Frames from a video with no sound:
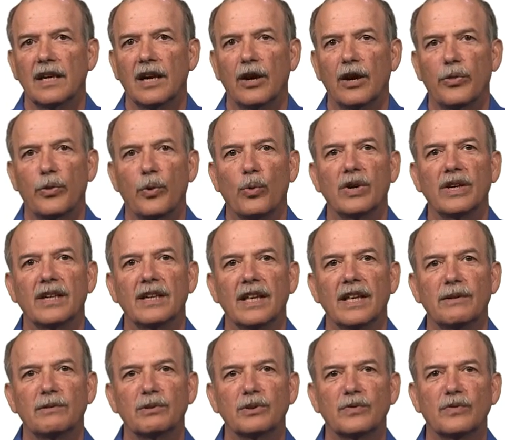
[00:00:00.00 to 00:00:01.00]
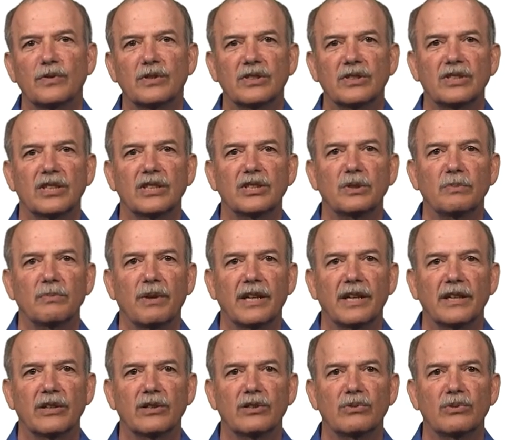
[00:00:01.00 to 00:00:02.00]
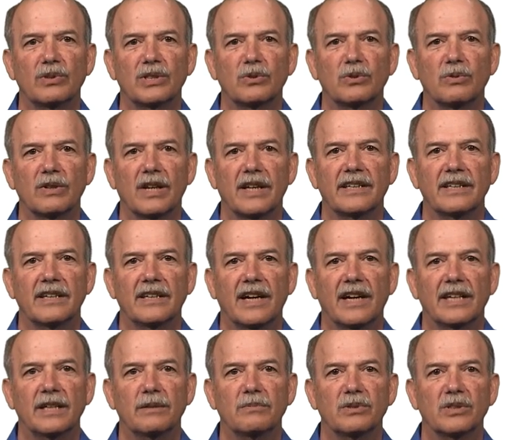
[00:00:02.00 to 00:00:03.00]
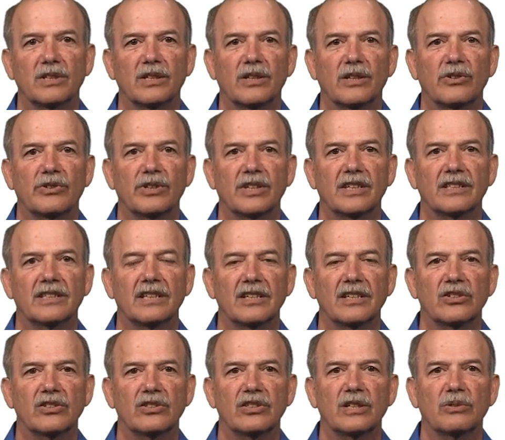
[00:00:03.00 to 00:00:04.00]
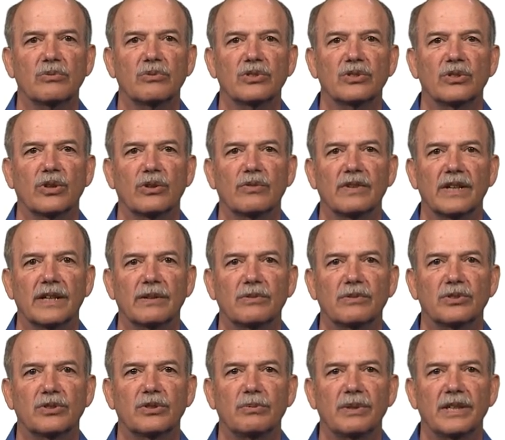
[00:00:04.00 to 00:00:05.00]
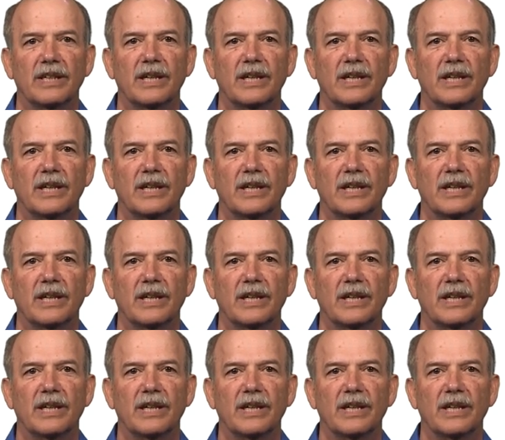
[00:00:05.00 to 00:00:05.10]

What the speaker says: Authority levels for decision-making on risk-related items and on the contingency and reserve levels to be